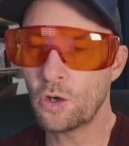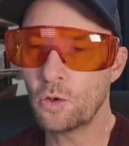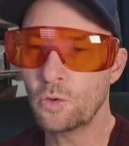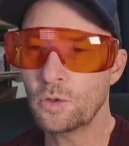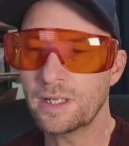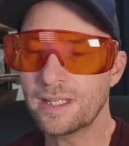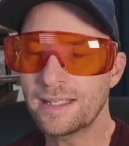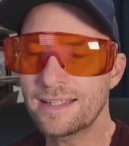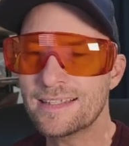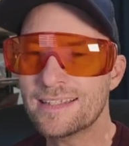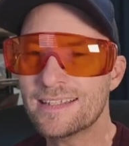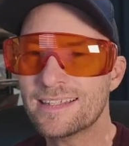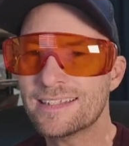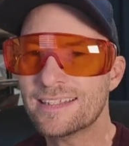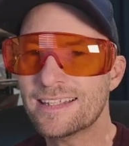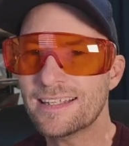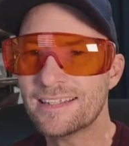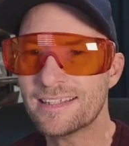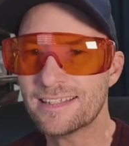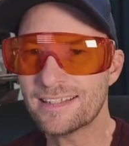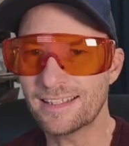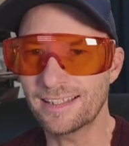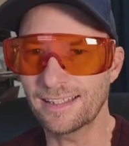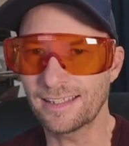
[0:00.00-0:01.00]

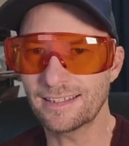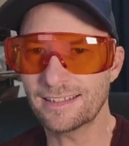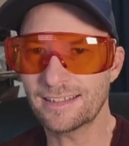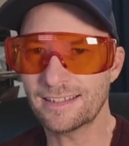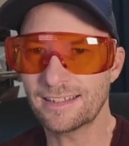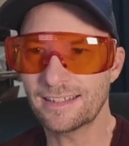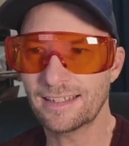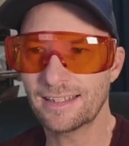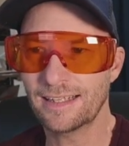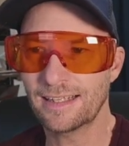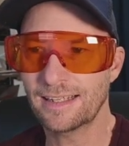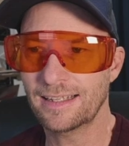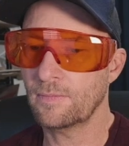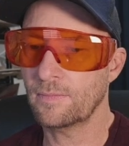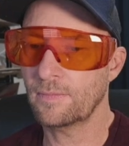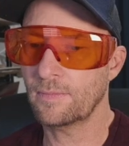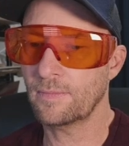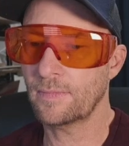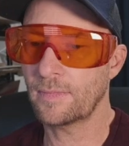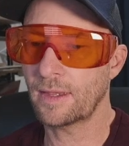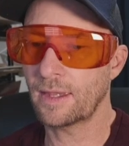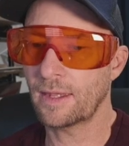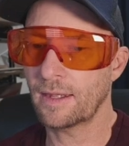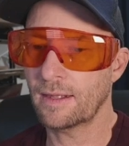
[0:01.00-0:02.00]
consistent.
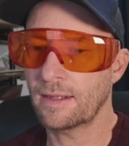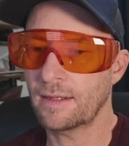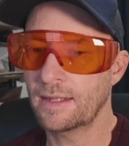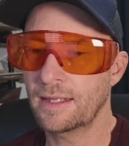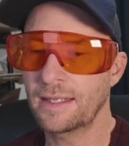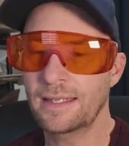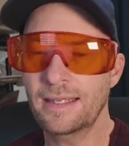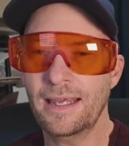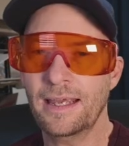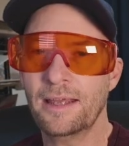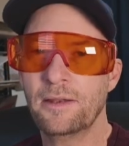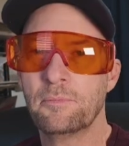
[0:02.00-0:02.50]
The